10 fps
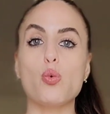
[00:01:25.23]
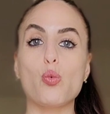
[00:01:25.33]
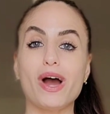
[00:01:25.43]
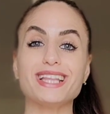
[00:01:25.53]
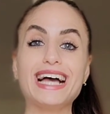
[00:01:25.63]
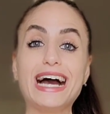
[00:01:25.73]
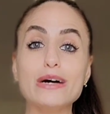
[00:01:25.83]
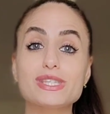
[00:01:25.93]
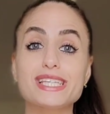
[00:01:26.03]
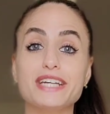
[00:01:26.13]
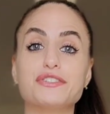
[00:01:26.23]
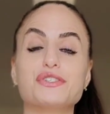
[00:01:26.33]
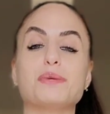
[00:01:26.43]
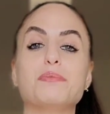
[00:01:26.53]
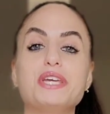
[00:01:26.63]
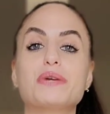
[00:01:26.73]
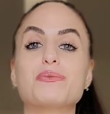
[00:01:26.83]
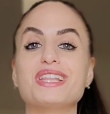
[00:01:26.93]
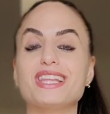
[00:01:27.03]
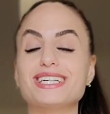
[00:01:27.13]
while outsiders appear
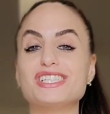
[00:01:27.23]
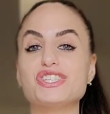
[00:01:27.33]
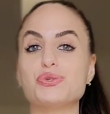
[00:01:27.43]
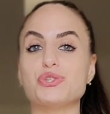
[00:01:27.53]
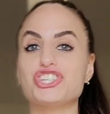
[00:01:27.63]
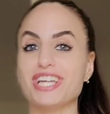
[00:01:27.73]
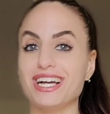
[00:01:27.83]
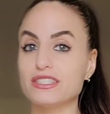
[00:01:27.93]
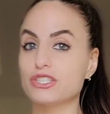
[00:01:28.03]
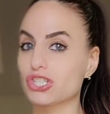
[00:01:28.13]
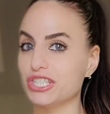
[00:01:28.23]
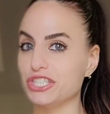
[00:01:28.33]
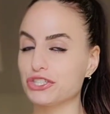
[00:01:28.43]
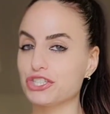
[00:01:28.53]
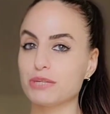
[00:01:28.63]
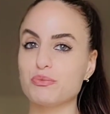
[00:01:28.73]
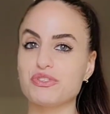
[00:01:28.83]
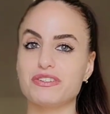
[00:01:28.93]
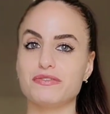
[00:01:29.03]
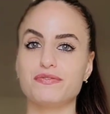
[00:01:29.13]
reluctant to challenge leadership
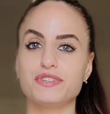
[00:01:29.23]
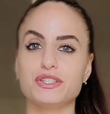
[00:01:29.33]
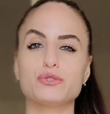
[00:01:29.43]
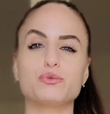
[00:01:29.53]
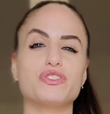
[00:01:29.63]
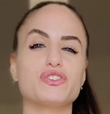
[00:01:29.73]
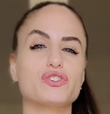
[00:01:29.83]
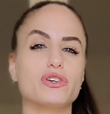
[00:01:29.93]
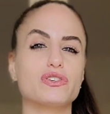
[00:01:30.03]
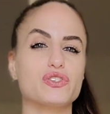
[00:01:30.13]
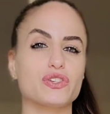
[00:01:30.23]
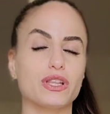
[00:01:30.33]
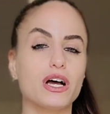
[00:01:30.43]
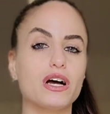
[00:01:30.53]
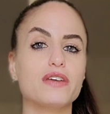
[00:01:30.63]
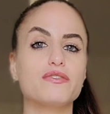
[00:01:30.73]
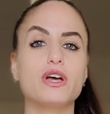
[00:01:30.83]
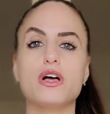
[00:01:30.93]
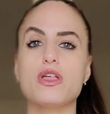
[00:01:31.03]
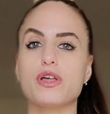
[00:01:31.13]
within a field when the star is alive,
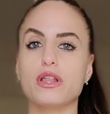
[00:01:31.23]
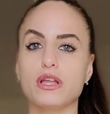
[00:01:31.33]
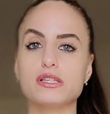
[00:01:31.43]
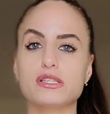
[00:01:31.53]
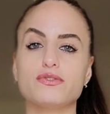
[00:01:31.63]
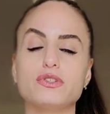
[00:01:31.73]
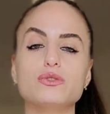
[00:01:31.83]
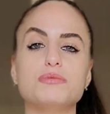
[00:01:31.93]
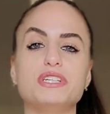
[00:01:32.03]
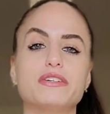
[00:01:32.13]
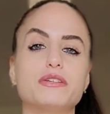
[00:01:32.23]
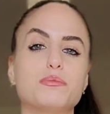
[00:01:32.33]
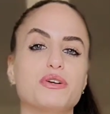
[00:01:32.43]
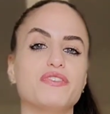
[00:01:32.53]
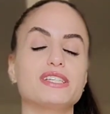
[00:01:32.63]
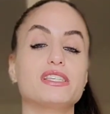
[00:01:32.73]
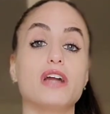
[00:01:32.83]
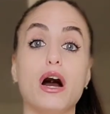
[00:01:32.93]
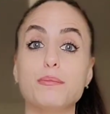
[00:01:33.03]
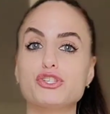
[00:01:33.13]
the loss of a luminary provides
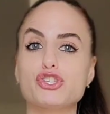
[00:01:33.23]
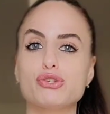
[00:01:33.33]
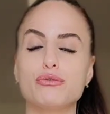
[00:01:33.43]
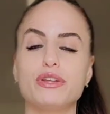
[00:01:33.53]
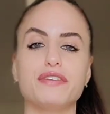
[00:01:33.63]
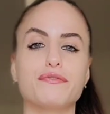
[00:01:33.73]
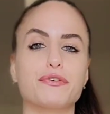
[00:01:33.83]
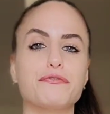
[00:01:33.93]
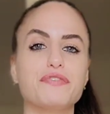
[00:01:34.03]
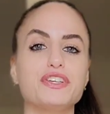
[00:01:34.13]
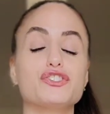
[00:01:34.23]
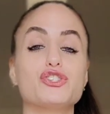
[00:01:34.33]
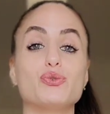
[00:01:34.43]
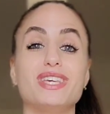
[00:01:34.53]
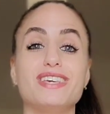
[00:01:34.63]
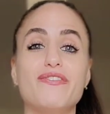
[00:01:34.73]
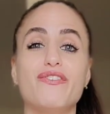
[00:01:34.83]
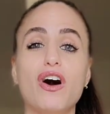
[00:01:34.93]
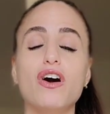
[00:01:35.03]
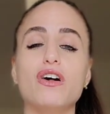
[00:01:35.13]
an opportunity for fields to
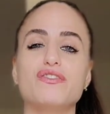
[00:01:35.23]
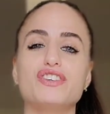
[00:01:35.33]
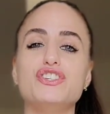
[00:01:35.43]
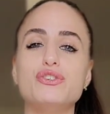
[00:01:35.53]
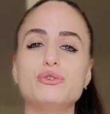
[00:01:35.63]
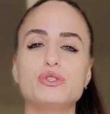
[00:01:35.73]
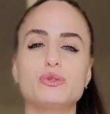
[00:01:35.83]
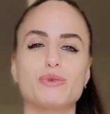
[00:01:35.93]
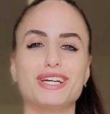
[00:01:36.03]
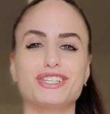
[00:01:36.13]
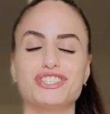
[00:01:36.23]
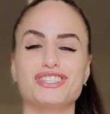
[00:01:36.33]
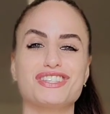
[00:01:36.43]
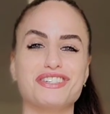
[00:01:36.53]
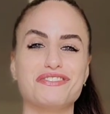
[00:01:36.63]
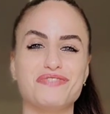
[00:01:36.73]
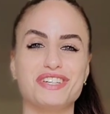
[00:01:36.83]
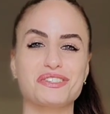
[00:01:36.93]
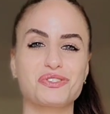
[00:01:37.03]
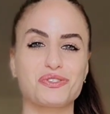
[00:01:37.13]
evolve in new directions that
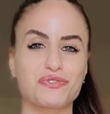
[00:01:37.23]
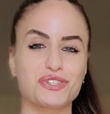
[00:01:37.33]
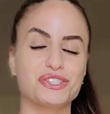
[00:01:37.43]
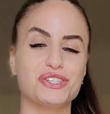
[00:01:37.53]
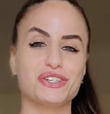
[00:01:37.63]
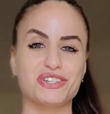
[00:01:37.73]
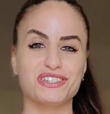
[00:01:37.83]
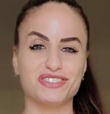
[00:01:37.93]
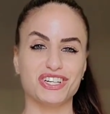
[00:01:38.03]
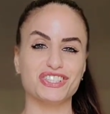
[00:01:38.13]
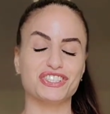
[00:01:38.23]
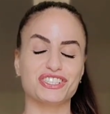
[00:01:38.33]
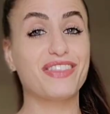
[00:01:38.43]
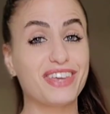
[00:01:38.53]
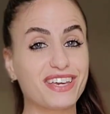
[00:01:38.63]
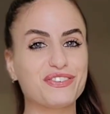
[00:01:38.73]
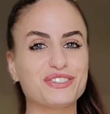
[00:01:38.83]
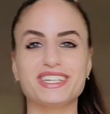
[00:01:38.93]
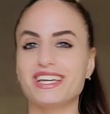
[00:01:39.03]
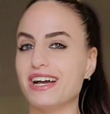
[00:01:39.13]
advance the frontier of knowledge.
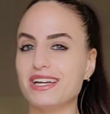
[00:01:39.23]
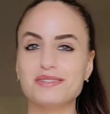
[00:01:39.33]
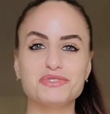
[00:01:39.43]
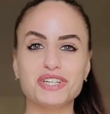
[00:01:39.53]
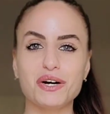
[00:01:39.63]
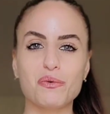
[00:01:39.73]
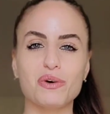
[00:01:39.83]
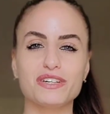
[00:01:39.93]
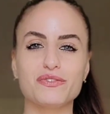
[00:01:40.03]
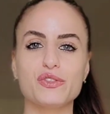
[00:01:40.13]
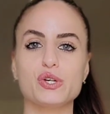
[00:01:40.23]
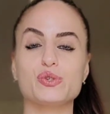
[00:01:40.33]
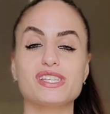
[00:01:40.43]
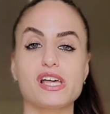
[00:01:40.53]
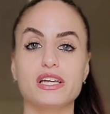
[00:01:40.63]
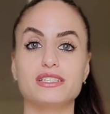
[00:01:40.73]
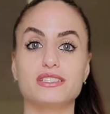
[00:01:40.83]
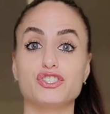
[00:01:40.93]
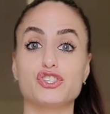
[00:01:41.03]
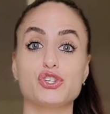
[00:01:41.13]
Thankfully, I am not one of those
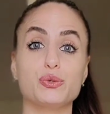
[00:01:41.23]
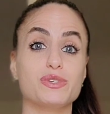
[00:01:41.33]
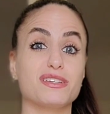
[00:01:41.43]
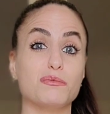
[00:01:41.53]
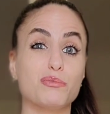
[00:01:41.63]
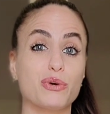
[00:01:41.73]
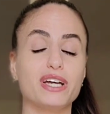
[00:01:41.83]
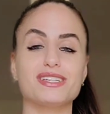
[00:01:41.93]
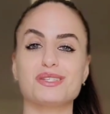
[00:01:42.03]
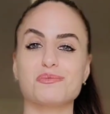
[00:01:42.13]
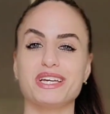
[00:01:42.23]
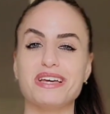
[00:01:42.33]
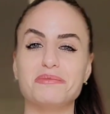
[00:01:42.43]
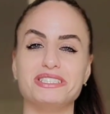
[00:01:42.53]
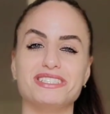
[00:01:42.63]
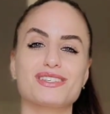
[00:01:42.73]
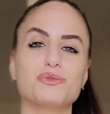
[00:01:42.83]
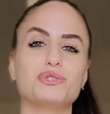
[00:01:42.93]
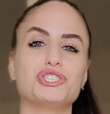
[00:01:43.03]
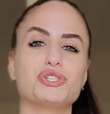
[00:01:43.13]
scientists who is impressed by
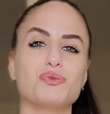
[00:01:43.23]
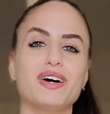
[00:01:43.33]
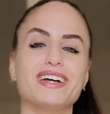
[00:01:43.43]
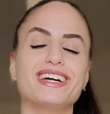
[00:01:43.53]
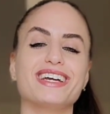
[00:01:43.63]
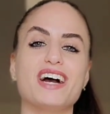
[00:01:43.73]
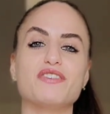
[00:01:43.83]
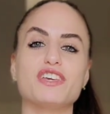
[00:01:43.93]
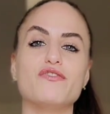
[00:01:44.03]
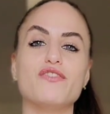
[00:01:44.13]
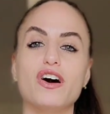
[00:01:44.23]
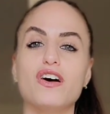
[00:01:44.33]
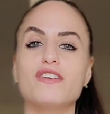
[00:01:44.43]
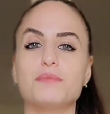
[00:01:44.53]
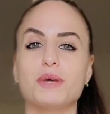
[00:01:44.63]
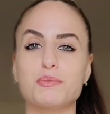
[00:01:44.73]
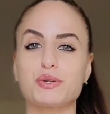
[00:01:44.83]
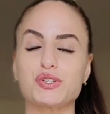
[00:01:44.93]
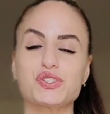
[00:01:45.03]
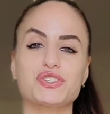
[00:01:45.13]
eminence, which is why I have evolved my
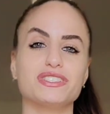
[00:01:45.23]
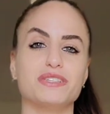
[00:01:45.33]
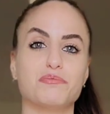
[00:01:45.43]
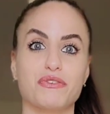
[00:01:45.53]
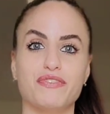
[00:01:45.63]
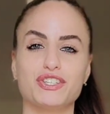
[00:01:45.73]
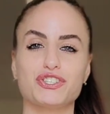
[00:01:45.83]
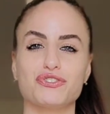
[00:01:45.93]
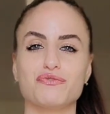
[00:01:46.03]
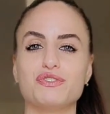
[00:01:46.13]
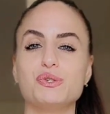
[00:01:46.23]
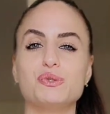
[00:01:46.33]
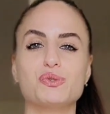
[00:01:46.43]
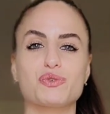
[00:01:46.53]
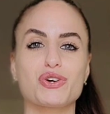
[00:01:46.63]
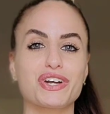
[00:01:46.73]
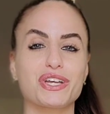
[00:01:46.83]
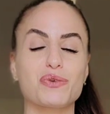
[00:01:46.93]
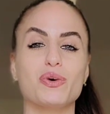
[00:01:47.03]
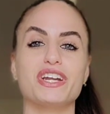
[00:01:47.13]
personal and professional views
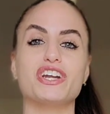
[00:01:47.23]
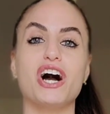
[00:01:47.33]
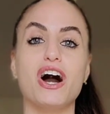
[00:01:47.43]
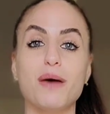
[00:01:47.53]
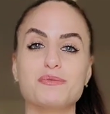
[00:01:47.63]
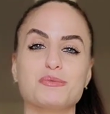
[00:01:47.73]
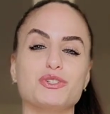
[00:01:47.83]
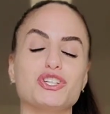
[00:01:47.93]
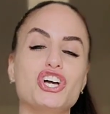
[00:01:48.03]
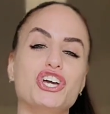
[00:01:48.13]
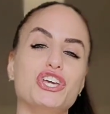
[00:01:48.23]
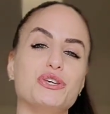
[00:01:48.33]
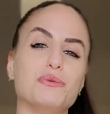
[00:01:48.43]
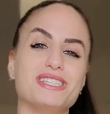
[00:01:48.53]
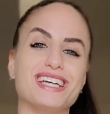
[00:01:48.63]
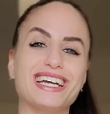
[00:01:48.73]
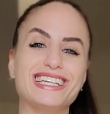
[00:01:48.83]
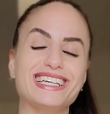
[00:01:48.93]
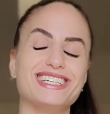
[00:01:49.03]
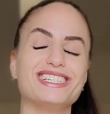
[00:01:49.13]
regarding what an optimal human
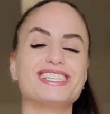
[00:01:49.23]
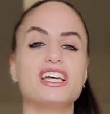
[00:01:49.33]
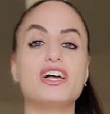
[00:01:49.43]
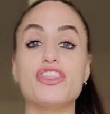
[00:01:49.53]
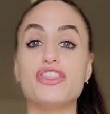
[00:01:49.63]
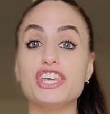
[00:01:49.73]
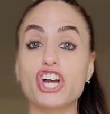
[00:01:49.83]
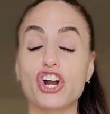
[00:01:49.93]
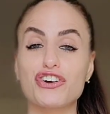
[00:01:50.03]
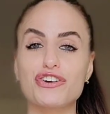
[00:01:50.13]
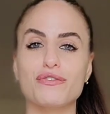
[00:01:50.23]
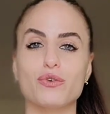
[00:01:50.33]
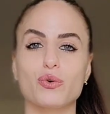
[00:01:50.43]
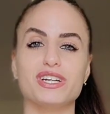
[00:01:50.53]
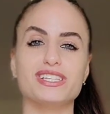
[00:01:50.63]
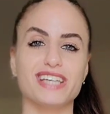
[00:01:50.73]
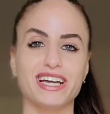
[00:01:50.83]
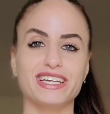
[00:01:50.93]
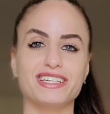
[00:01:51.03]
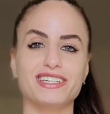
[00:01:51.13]
diet is the carnivore
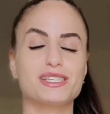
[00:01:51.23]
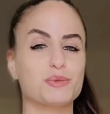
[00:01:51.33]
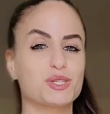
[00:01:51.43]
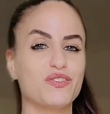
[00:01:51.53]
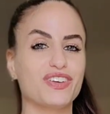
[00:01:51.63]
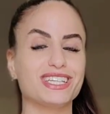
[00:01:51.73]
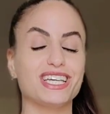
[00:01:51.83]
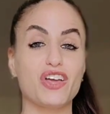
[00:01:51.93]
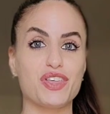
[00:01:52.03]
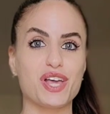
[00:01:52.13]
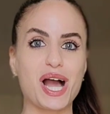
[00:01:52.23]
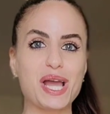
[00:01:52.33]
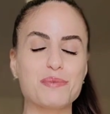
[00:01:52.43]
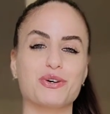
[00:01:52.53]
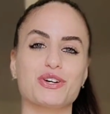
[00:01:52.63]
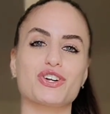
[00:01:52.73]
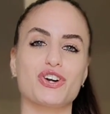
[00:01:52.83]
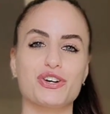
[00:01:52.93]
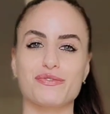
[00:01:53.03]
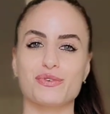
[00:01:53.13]
diet, specifically the hyper
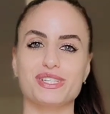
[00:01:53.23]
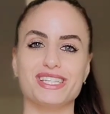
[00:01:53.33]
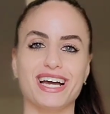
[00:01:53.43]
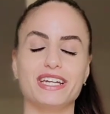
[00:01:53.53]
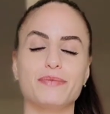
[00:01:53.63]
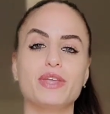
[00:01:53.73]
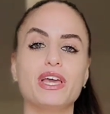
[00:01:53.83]
carnivore diet.